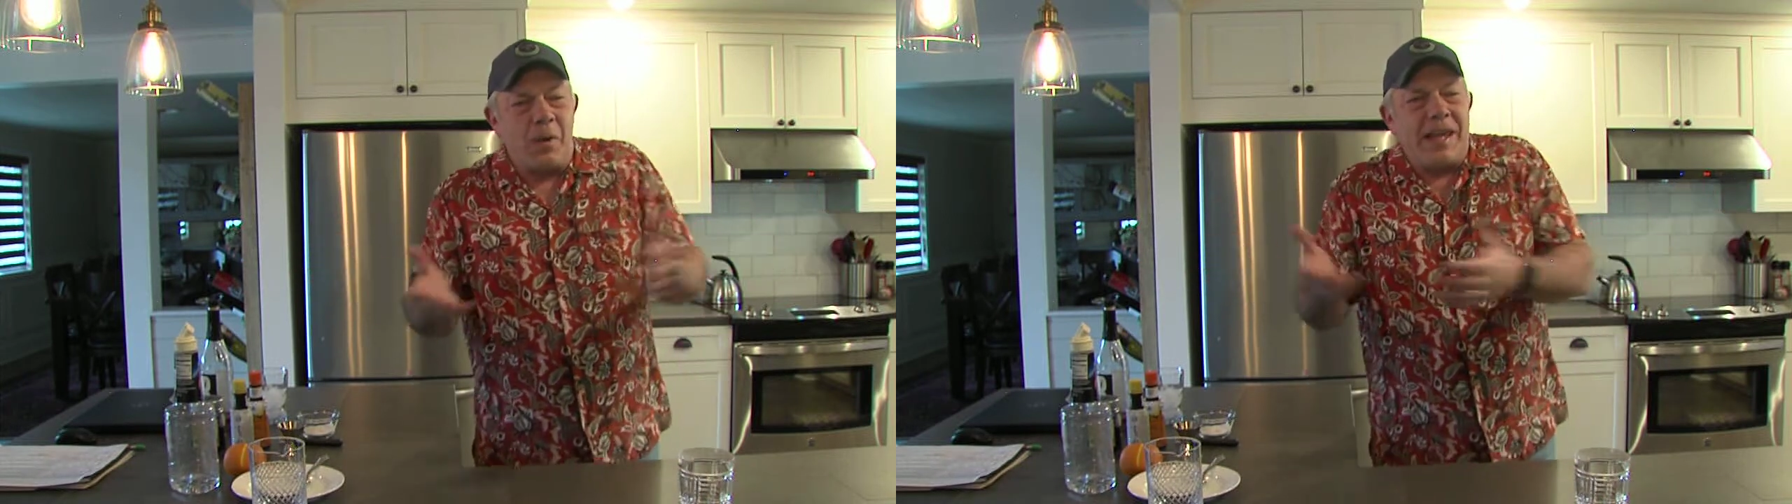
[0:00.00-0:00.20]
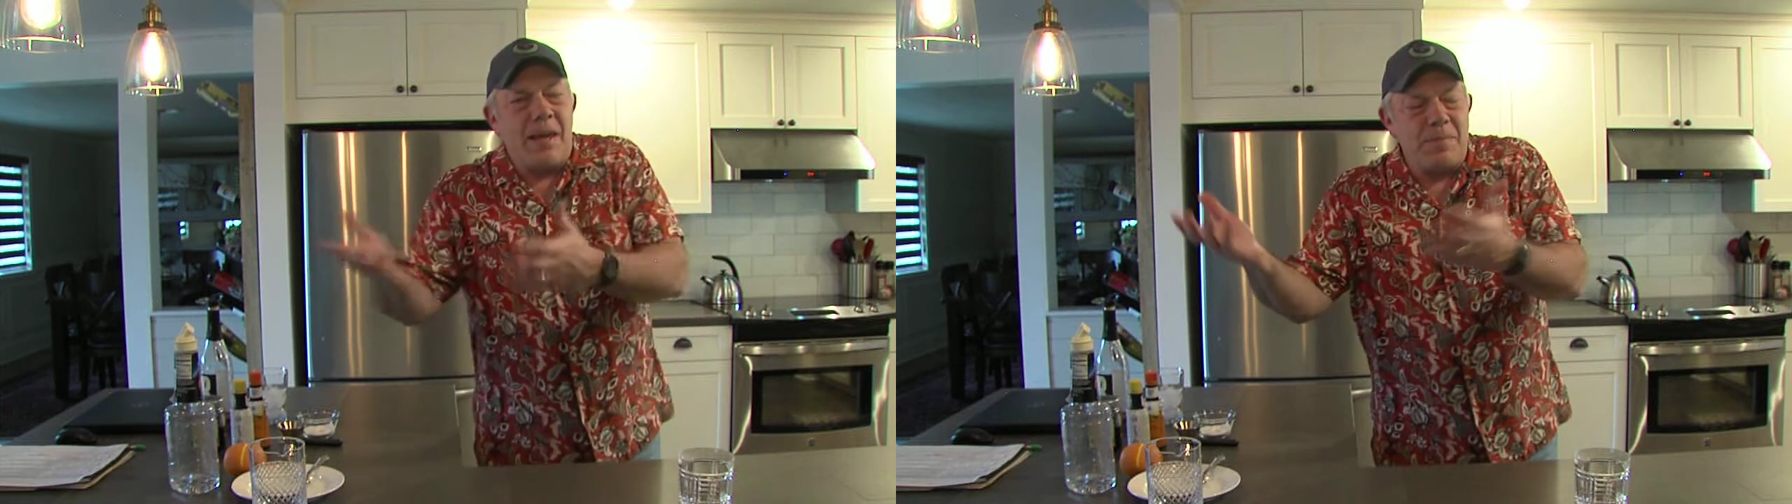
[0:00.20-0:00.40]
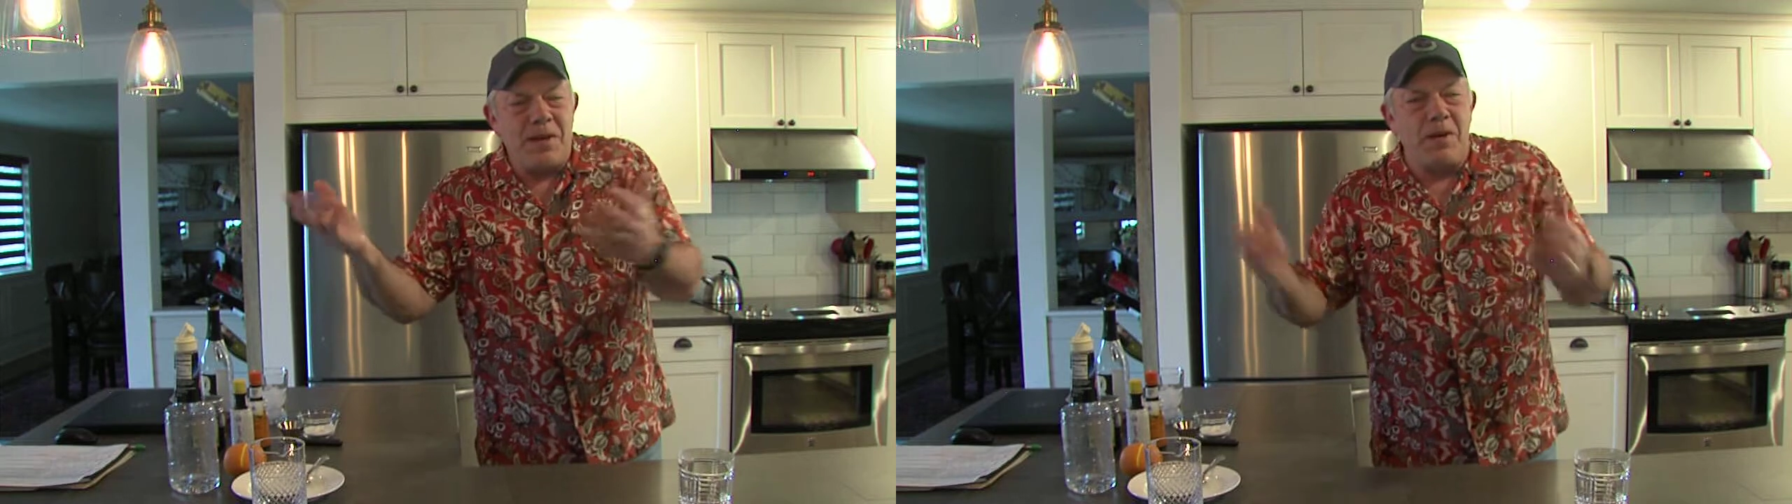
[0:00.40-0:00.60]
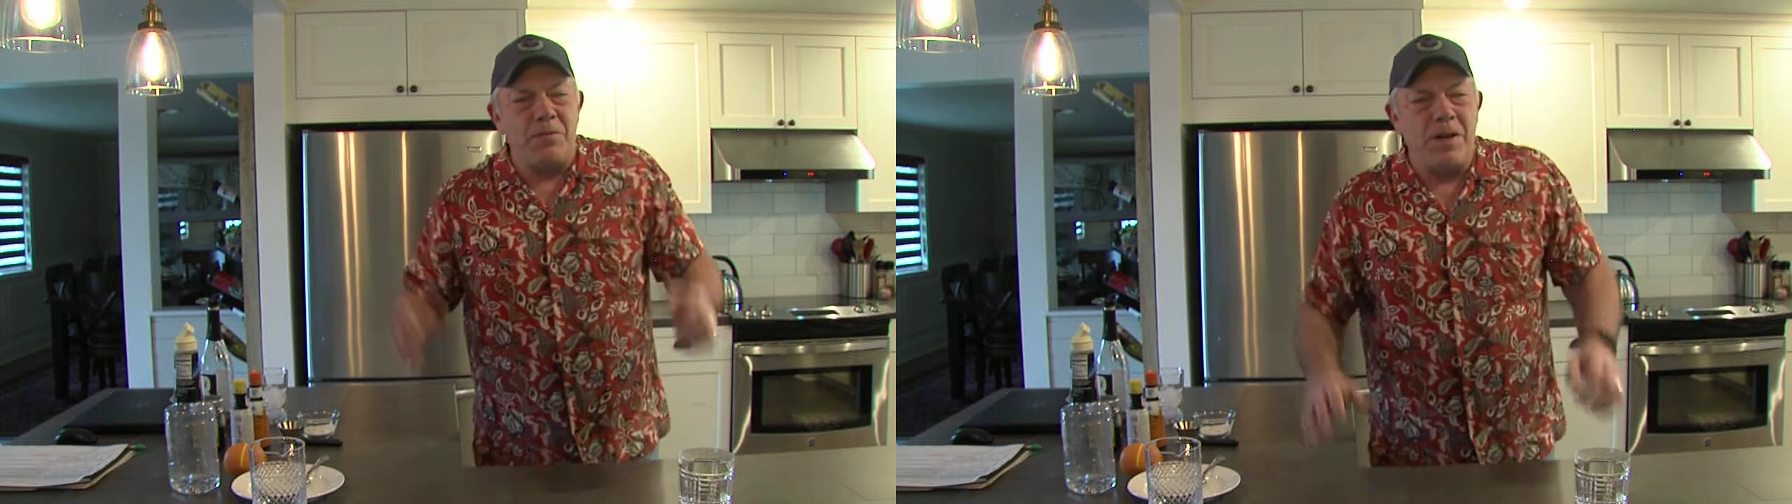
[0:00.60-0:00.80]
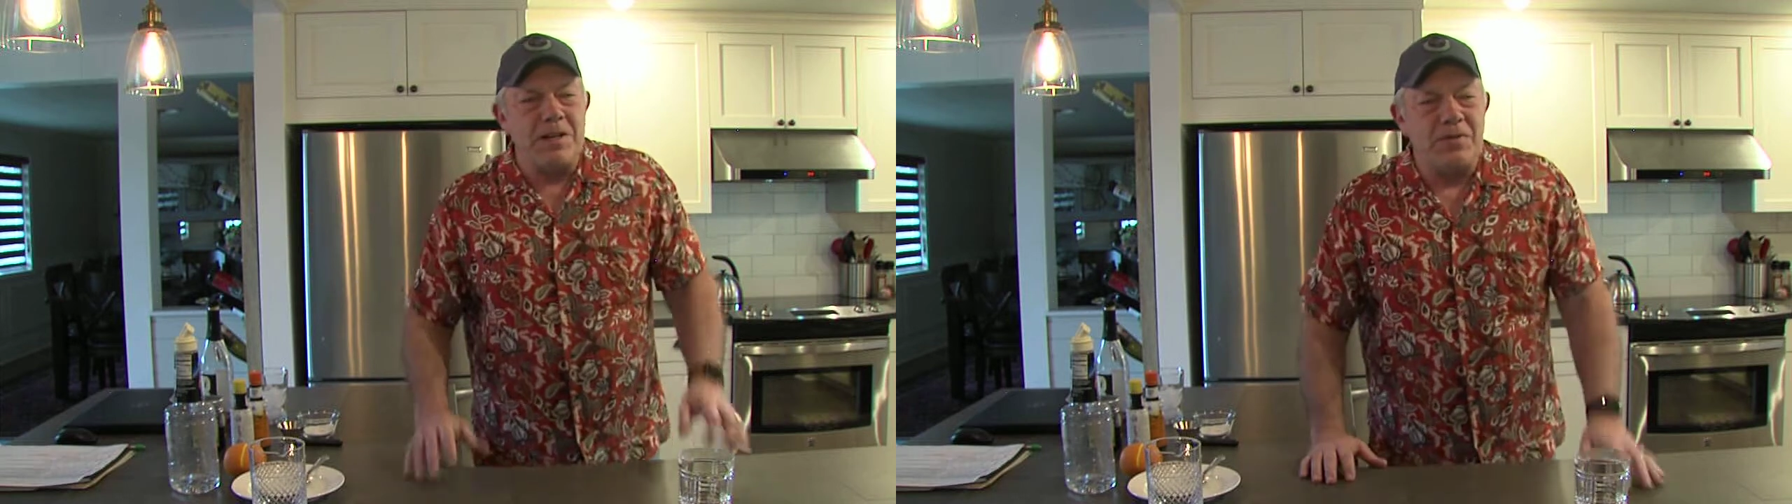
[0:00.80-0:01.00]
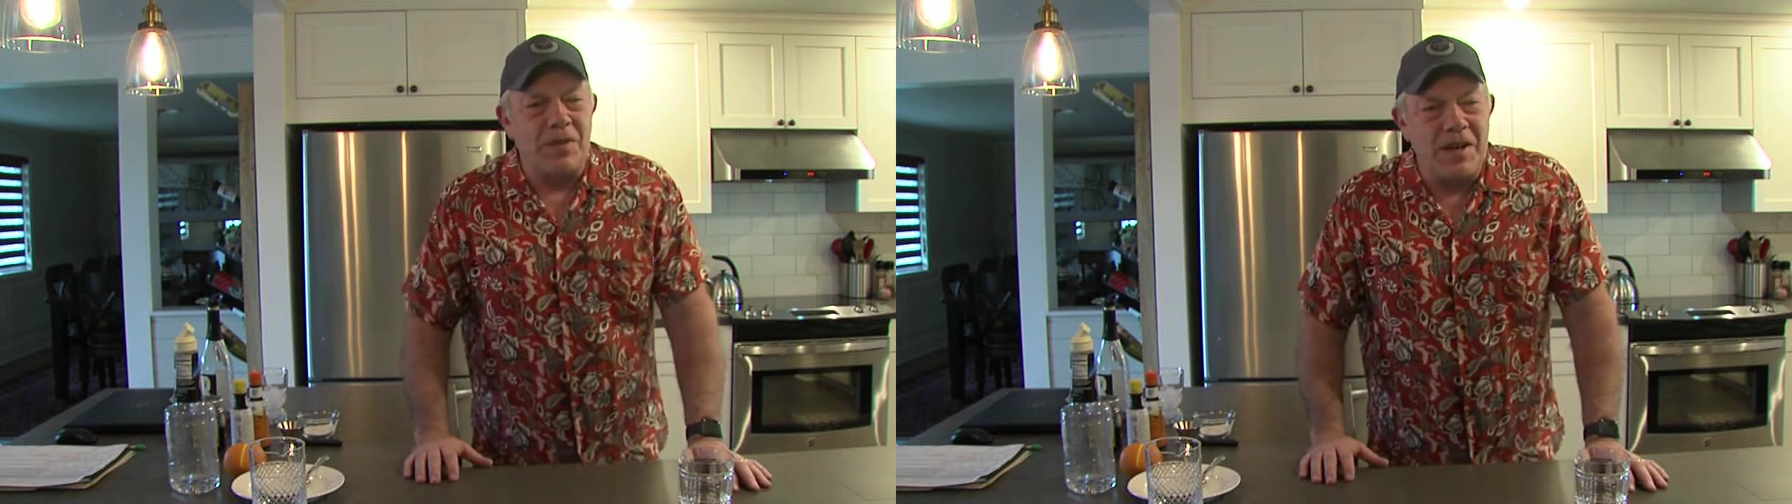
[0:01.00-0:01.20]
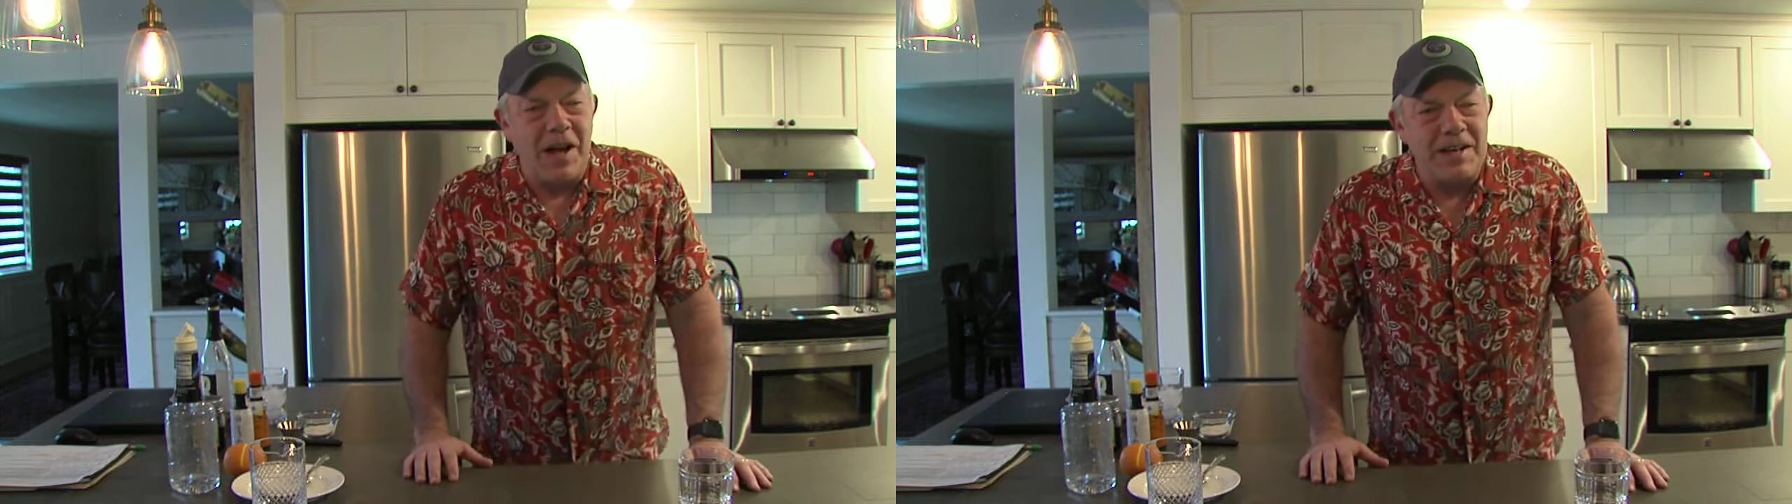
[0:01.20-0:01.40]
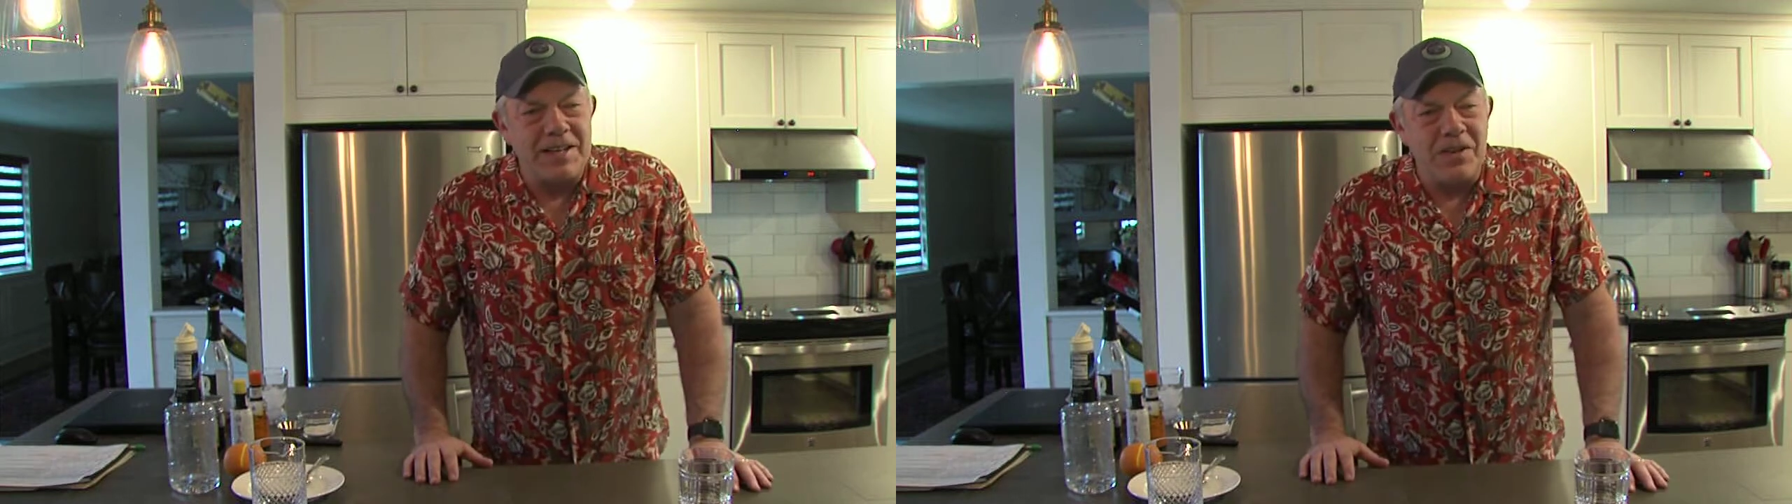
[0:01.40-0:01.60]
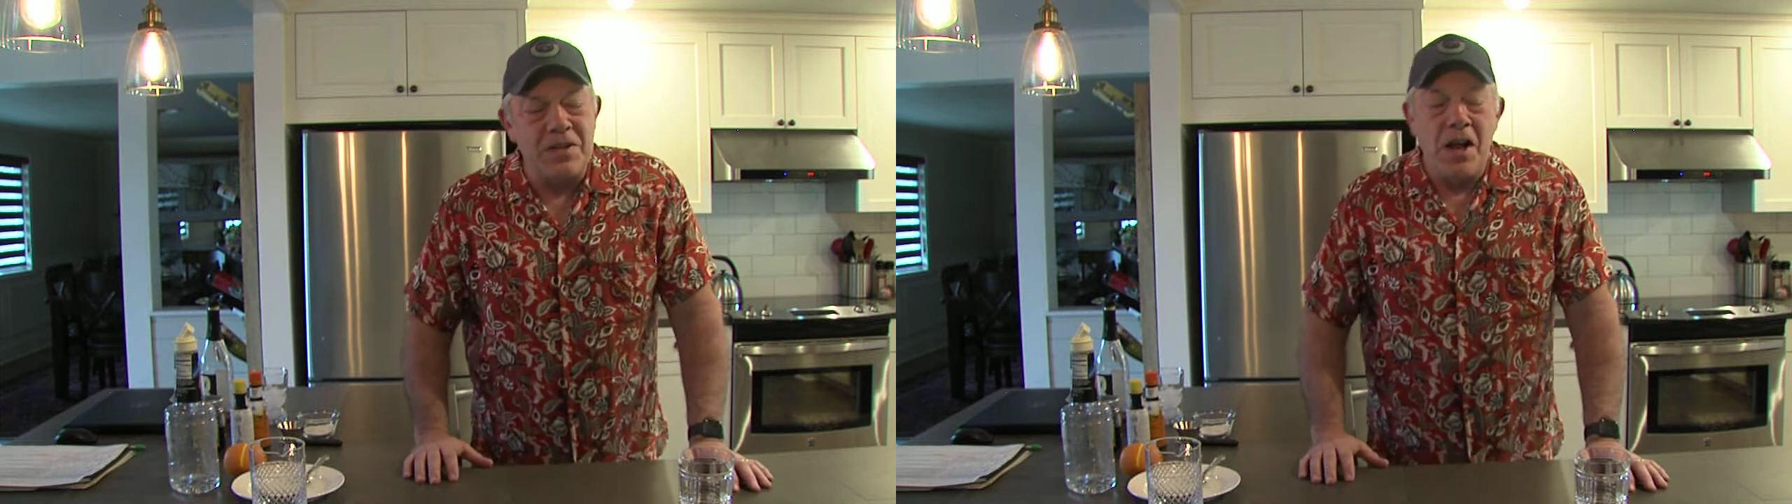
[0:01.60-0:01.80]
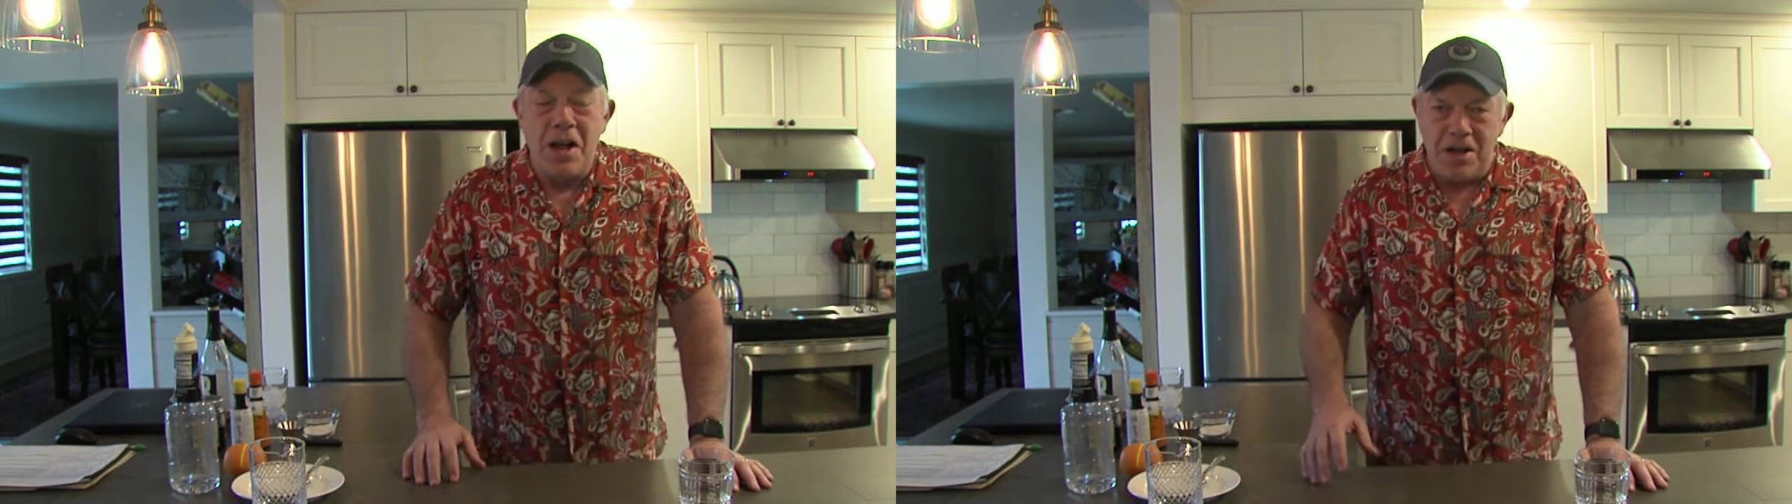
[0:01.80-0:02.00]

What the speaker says: We can't meet our friends for cocktails.